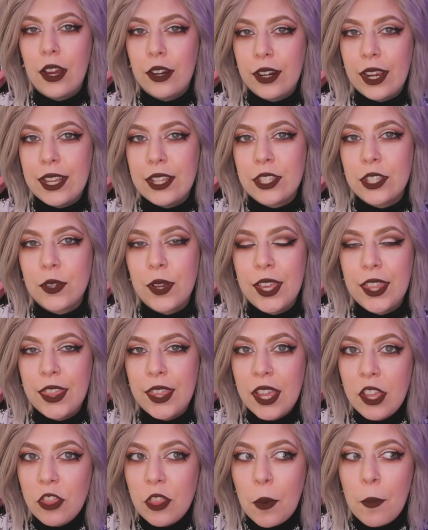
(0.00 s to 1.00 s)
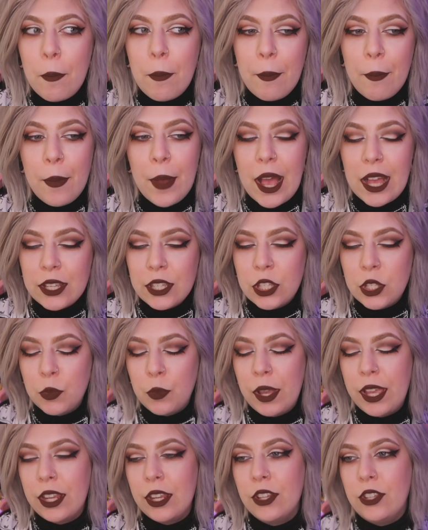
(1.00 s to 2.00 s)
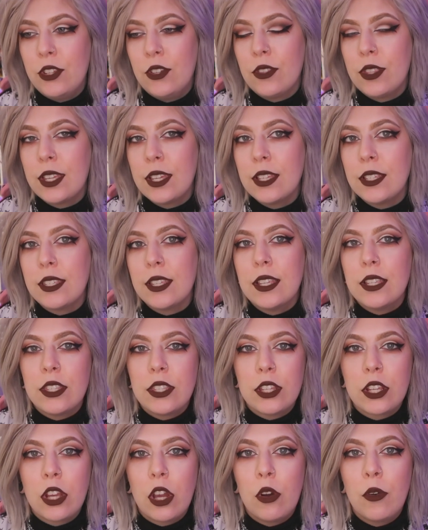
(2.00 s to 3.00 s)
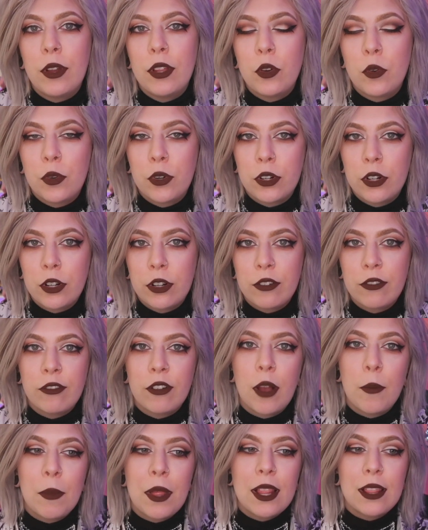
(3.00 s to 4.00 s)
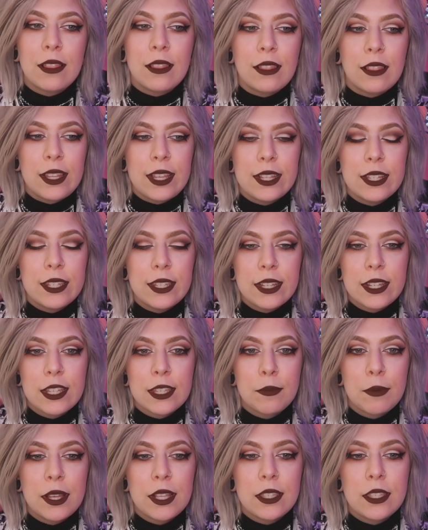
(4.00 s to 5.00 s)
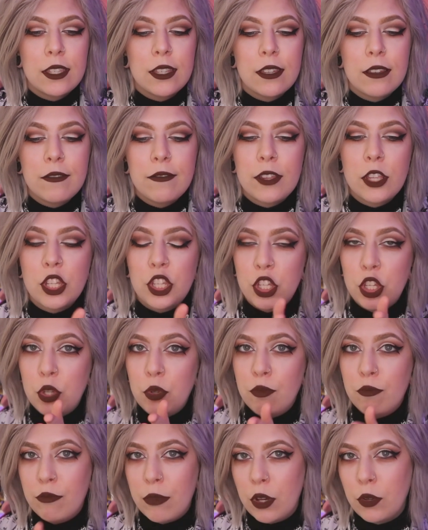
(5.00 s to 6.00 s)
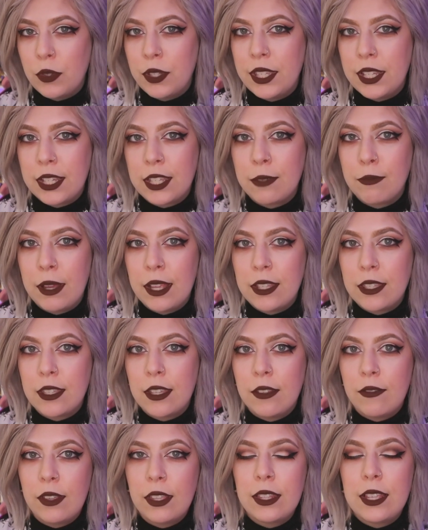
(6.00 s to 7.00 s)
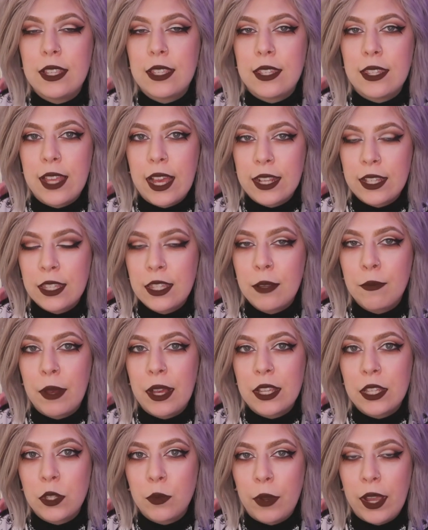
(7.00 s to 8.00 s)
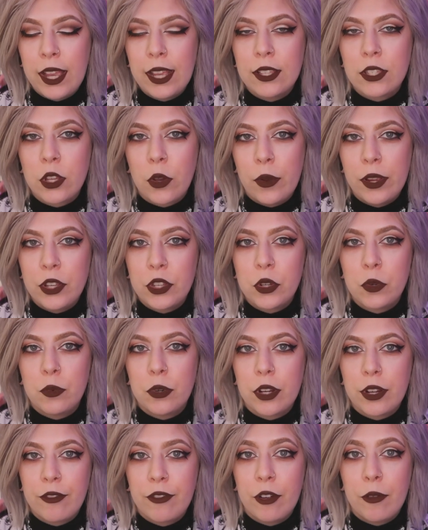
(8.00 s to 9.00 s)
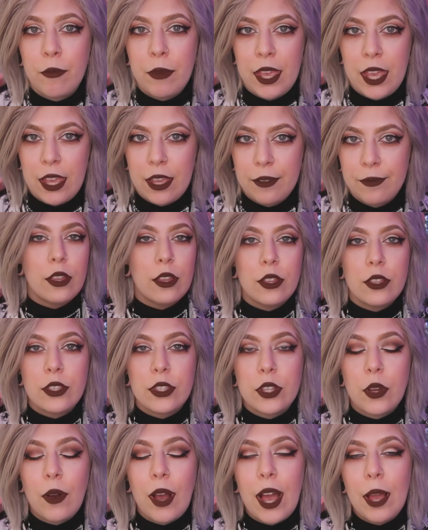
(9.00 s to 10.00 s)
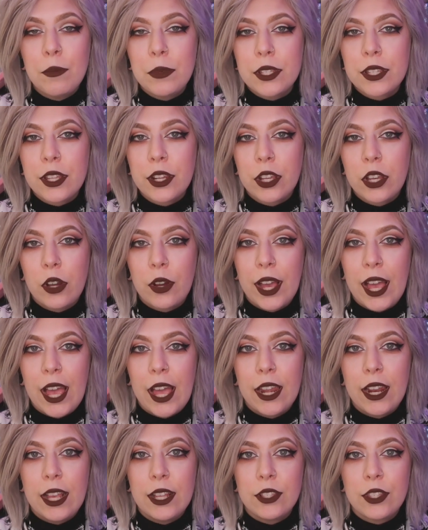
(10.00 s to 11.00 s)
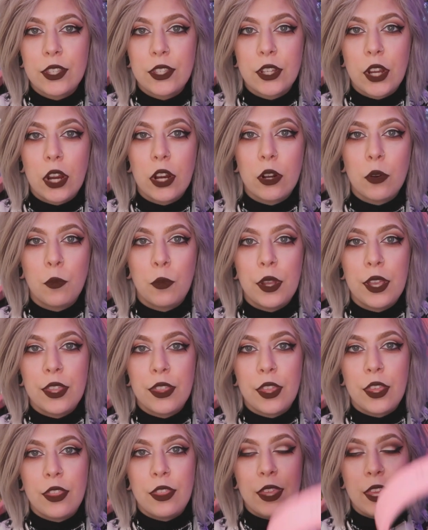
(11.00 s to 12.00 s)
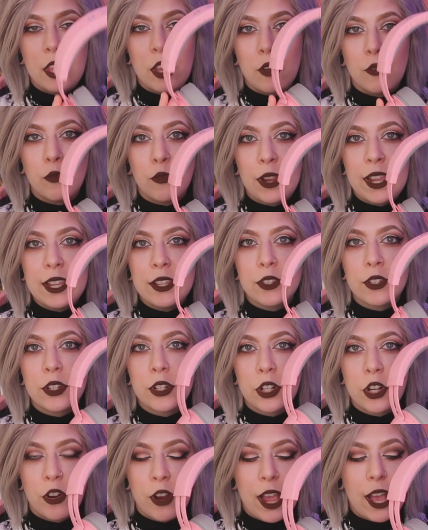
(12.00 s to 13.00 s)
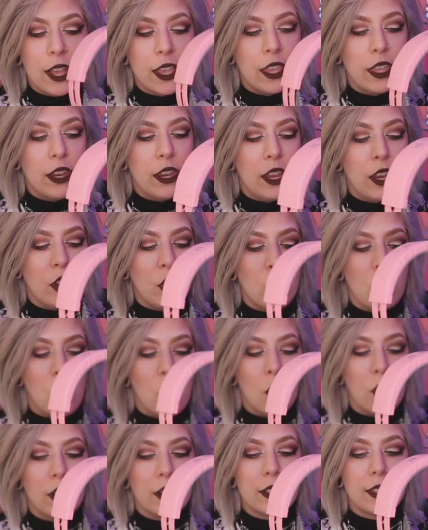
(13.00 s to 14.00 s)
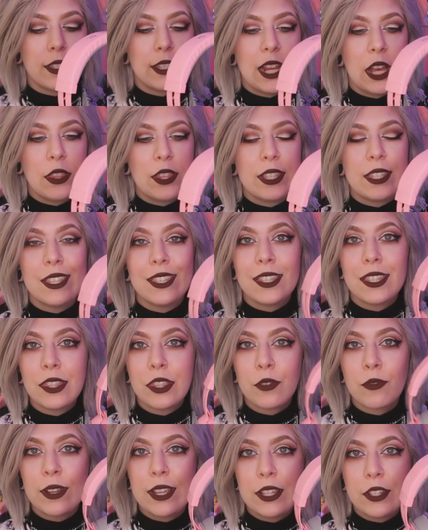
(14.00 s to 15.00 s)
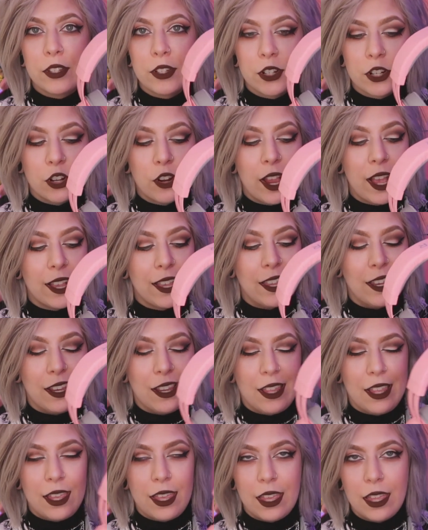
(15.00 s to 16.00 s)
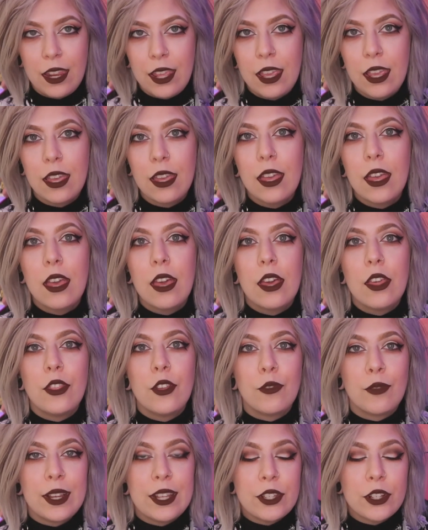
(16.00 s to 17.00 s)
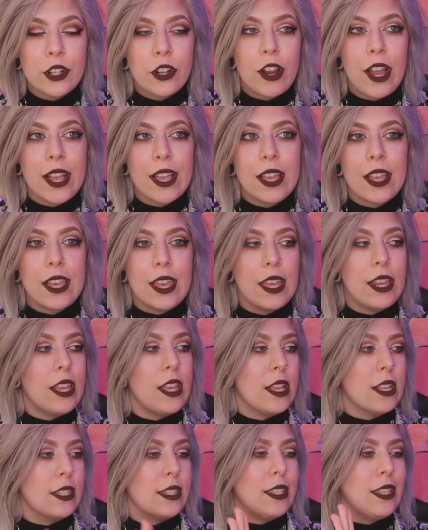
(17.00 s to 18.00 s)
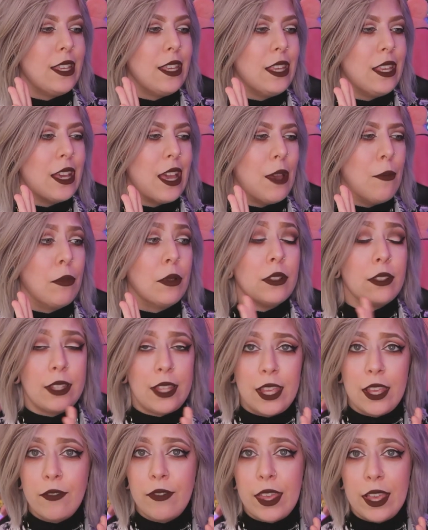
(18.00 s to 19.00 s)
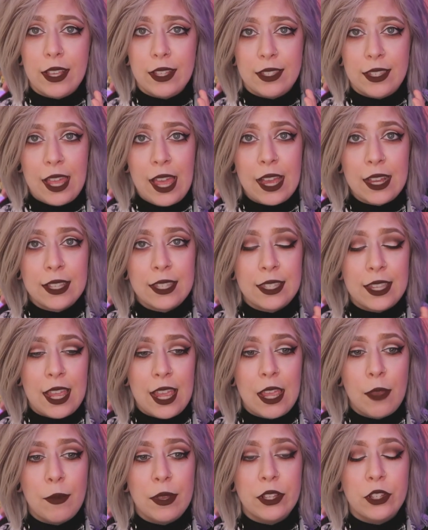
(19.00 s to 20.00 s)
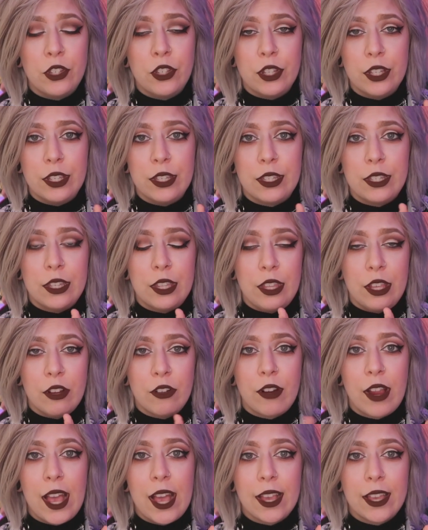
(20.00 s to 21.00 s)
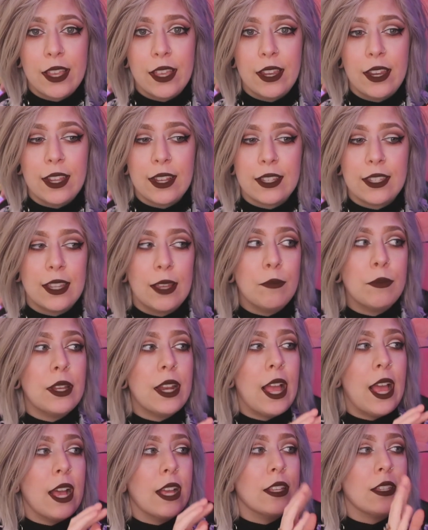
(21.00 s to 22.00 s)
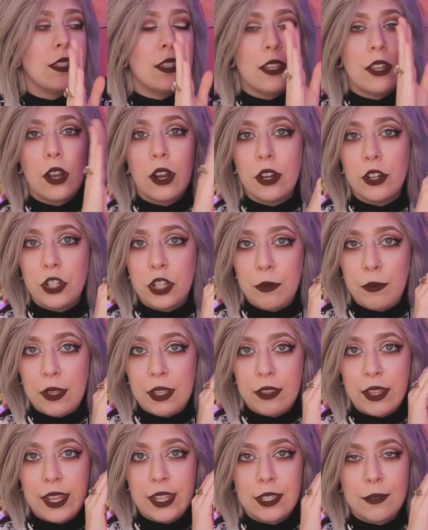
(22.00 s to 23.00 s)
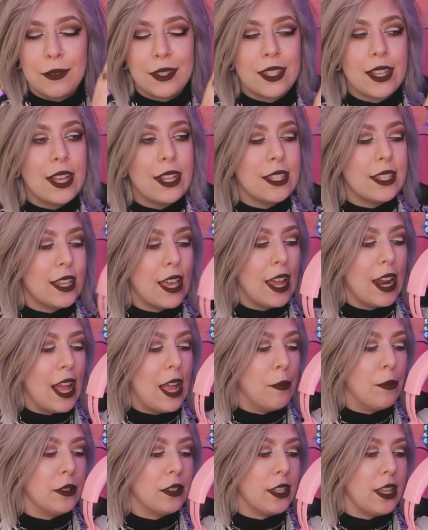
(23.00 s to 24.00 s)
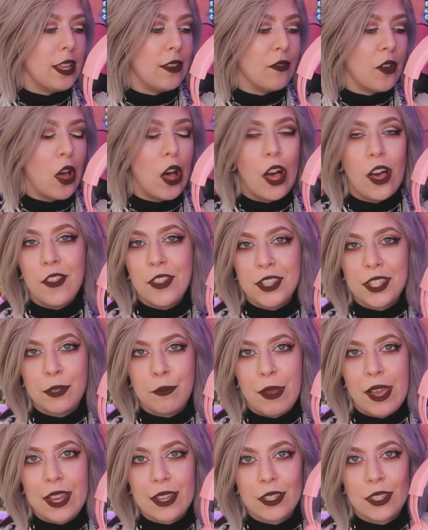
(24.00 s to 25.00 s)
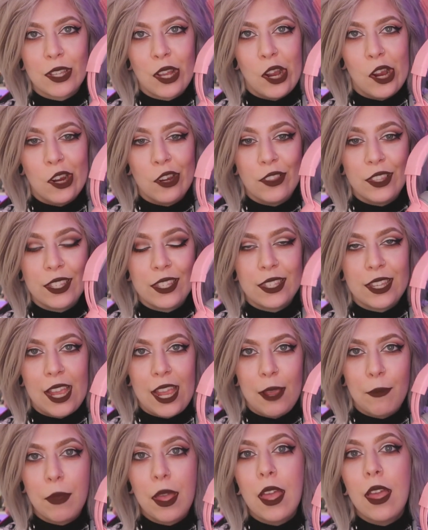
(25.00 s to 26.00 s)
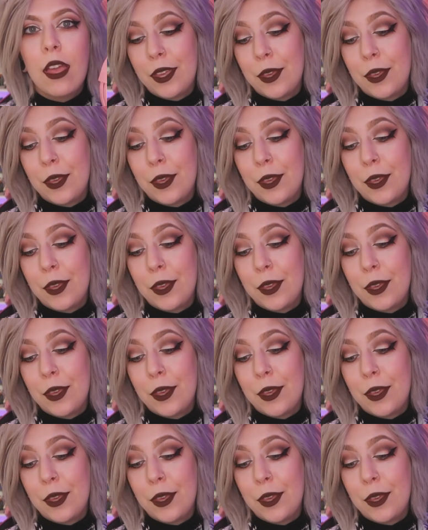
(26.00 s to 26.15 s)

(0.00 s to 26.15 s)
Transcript: Alright, so I think the best way to do this is to go in order from least expensive to most expensive. At least that's the best way it's going to work for me. So I'm just going to go ahead and start with the Razer Kraken in Quartz. Now this isn't the Razer Kraken Kitty. The Razer Kraken Kitty is the, I believe, exact same as just the Kraken, except it has the RGB lights. Besides that, I believe all the specs are the same.